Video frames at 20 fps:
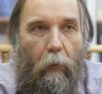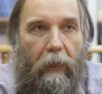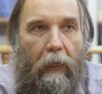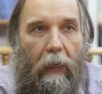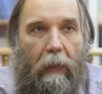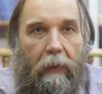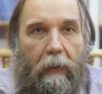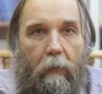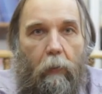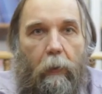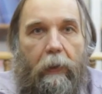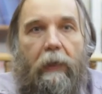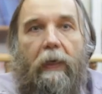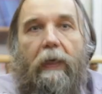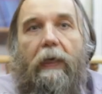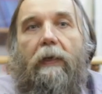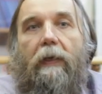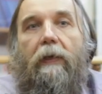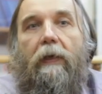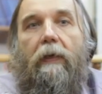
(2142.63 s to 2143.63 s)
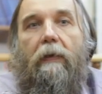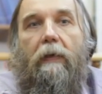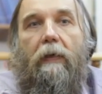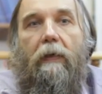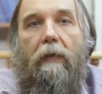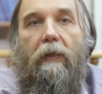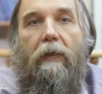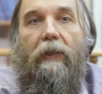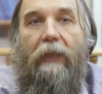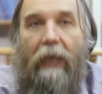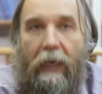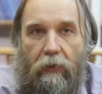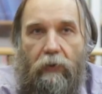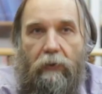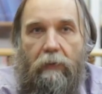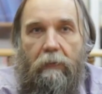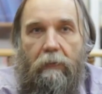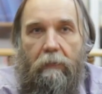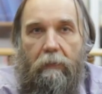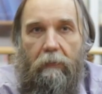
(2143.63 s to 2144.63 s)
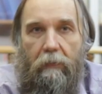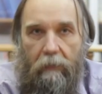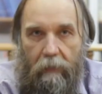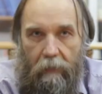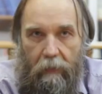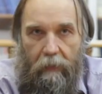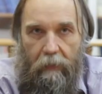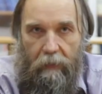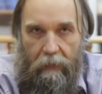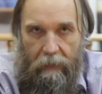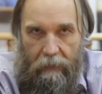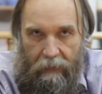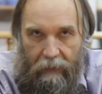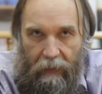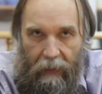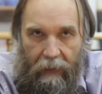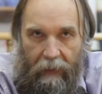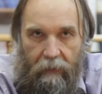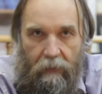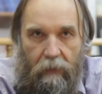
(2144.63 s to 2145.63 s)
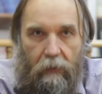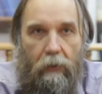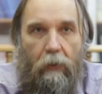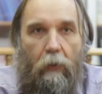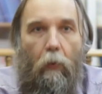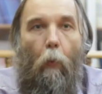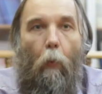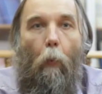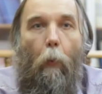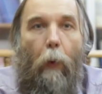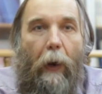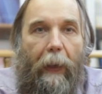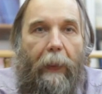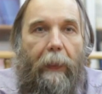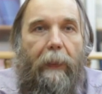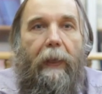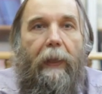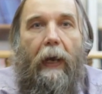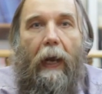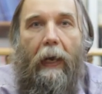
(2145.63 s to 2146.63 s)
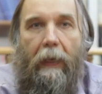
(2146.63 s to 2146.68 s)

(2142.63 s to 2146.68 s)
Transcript: are living in the national states with the